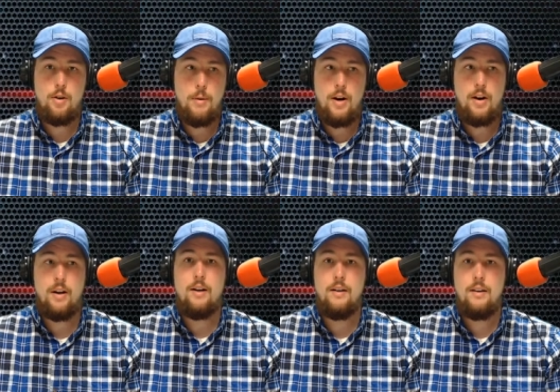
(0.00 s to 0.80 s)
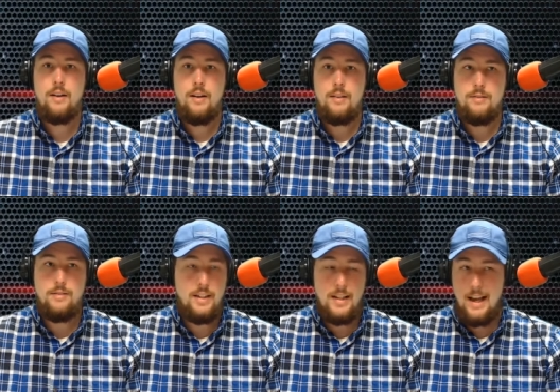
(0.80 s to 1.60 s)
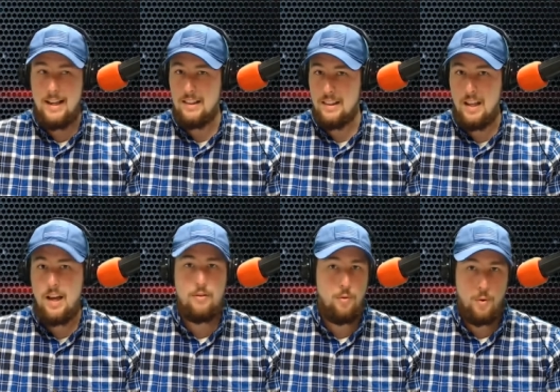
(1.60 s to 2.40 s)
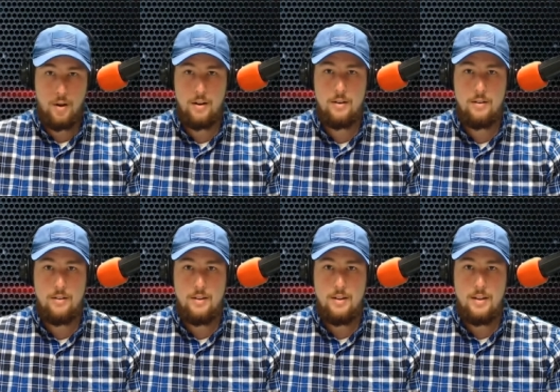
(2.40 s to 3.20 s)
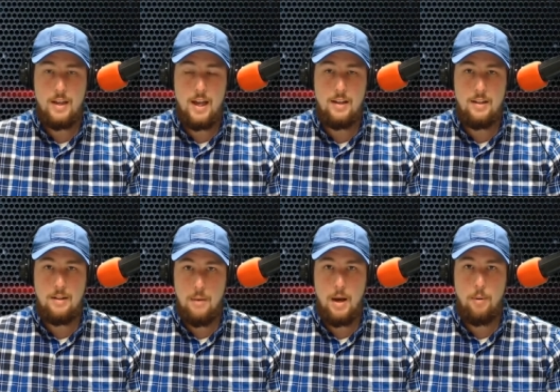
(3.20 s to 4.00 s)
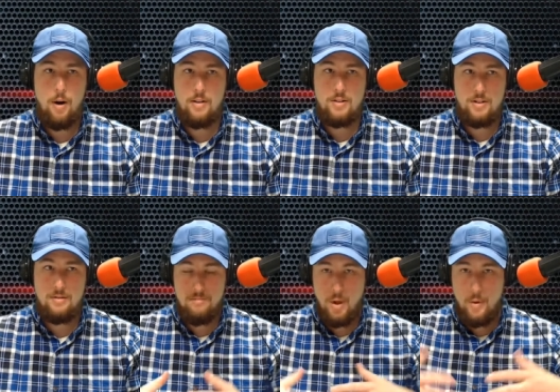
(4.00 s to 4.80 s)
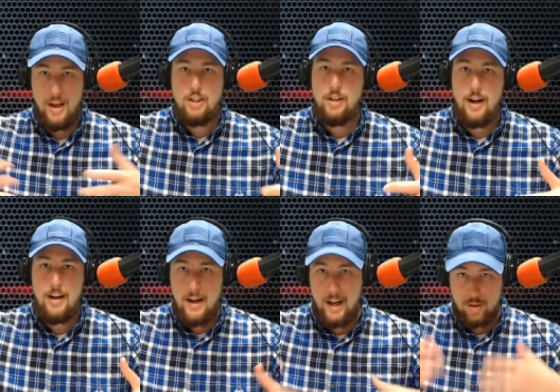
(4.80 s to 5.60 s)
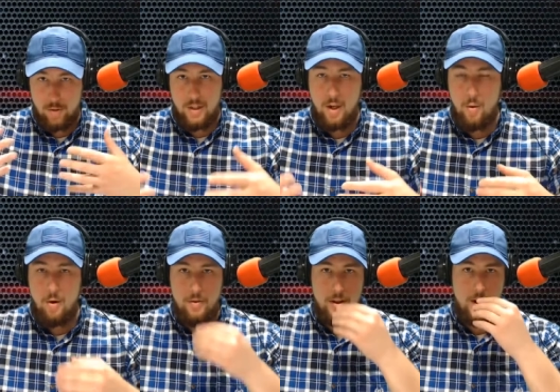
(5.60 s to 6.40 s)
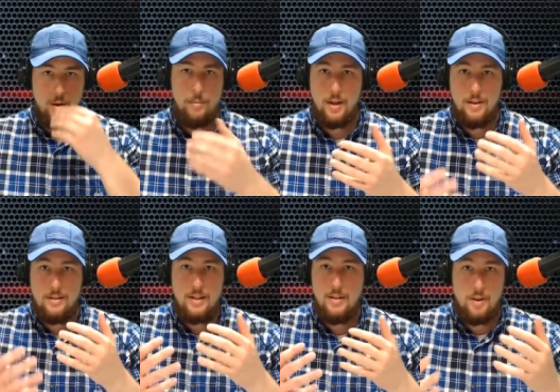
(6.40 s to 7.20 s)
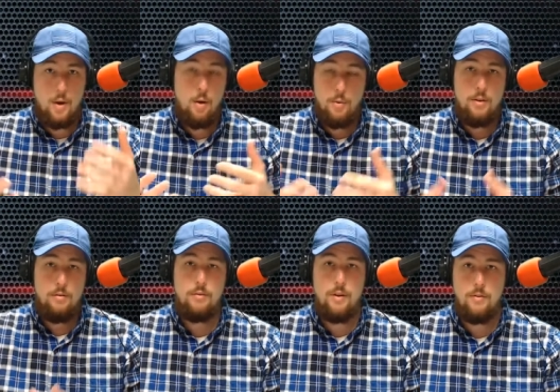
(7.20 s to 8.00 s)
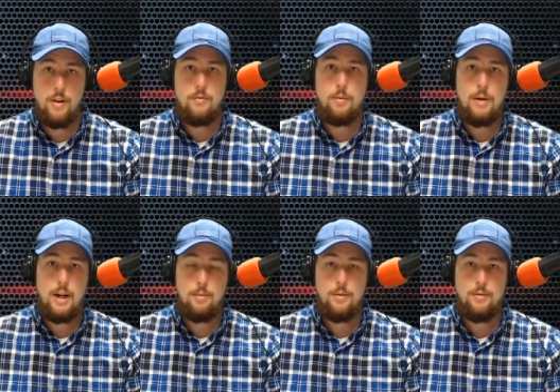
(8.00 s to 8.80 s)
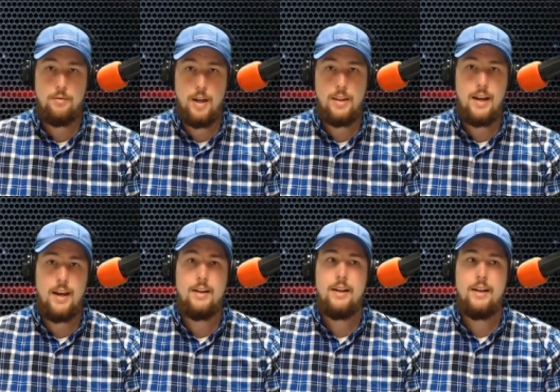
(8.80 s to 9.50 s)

America did a lot of work. And in my part, just donation. I didn't actually go over there because even though I would have, have loved to have been able to have done that,